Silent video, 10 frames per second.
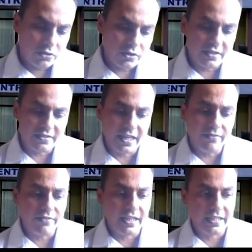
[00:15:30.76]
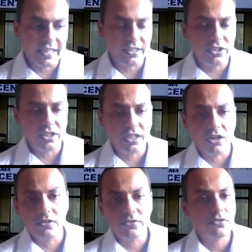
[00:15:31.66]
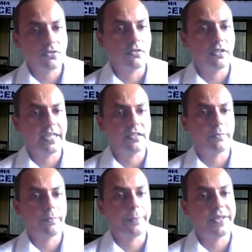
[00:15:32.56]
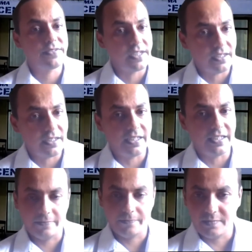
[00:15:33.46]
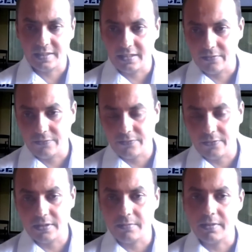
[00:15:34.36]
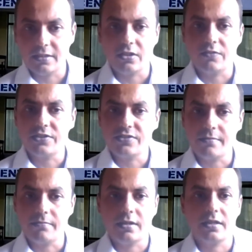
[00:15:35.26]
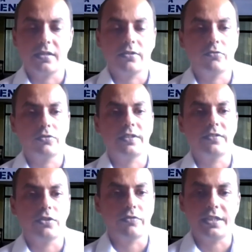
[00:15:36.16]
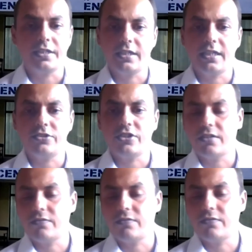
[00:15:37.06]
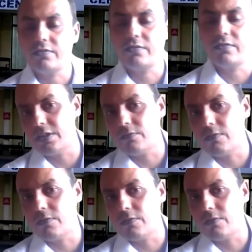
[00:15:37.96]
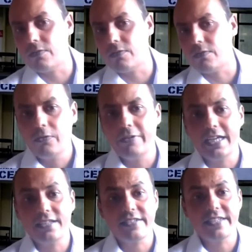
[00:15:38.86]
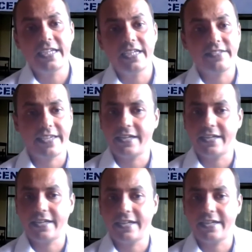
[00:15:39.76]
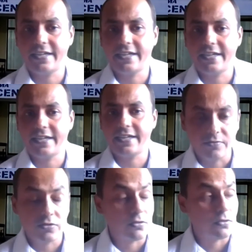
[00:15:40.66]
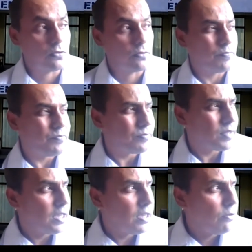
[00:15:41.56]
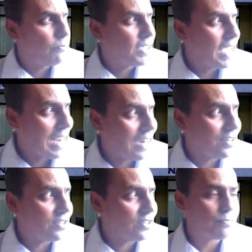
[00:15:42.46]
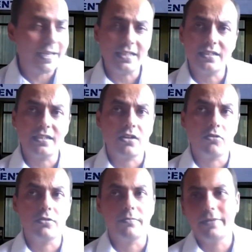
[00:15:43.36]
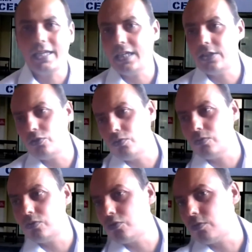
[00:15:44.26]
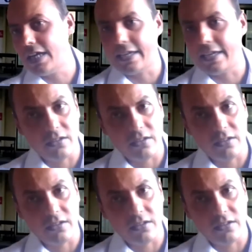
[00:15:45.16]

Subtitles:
So the same way in Nigeria also, like presently, from the month of December 2020 and January 2021, we are seeing a second spike. So we had a spike in around May, June, July